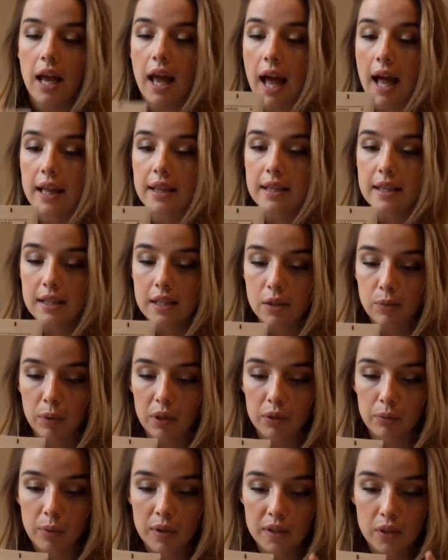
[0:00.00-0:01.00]
And this
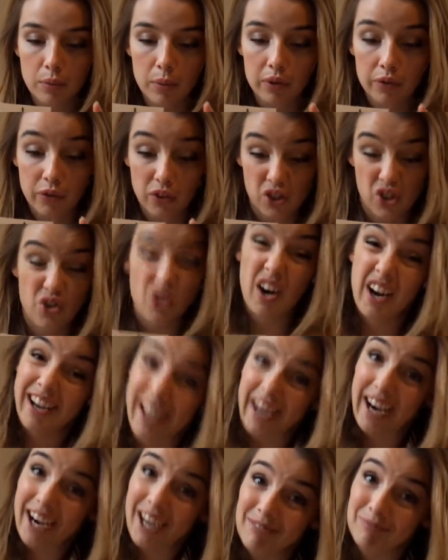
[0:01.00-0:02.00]
one was the one for dry
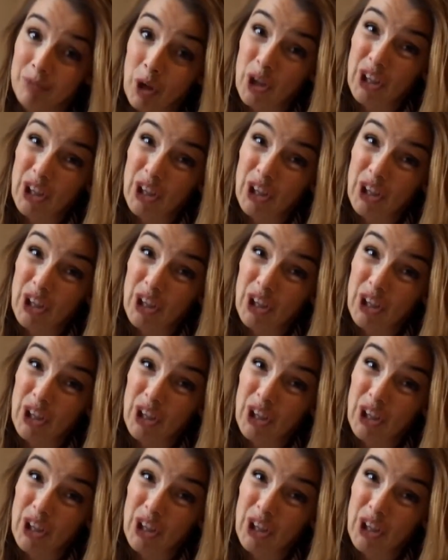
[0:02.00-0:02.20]
hair.